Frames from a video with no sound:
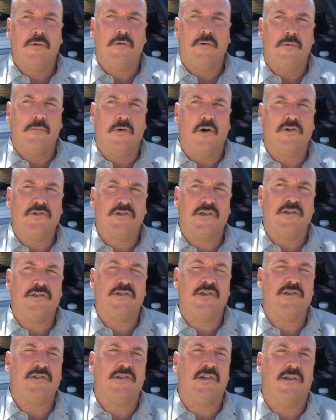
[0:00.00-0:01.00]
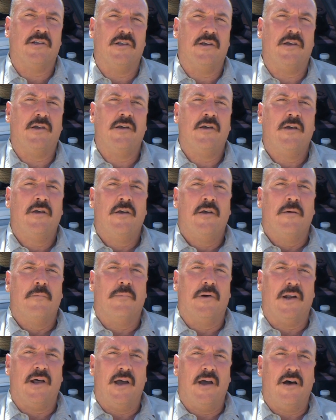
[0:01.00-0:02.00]
most consistently,
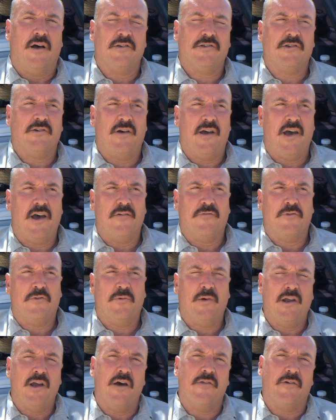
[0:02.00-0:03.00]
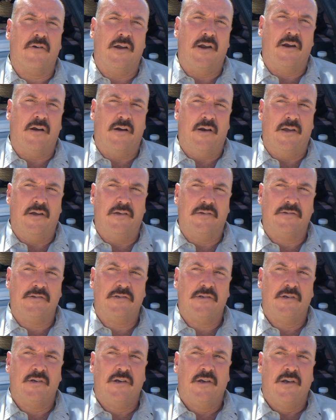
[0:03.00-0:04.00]
but I also have 3 other
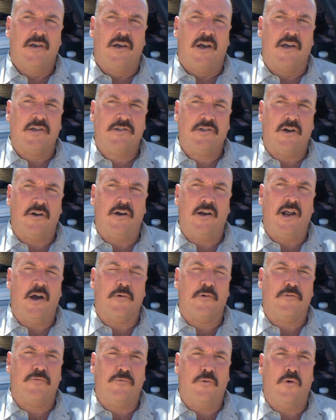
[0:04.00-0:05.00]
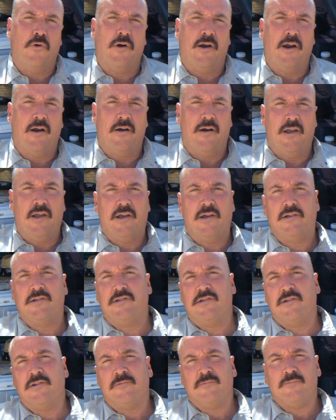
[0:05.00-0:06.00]
areas. I started out with 4
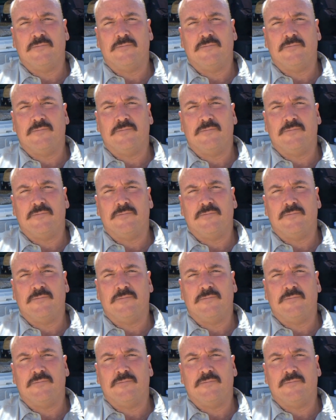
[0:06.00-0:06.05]
areas.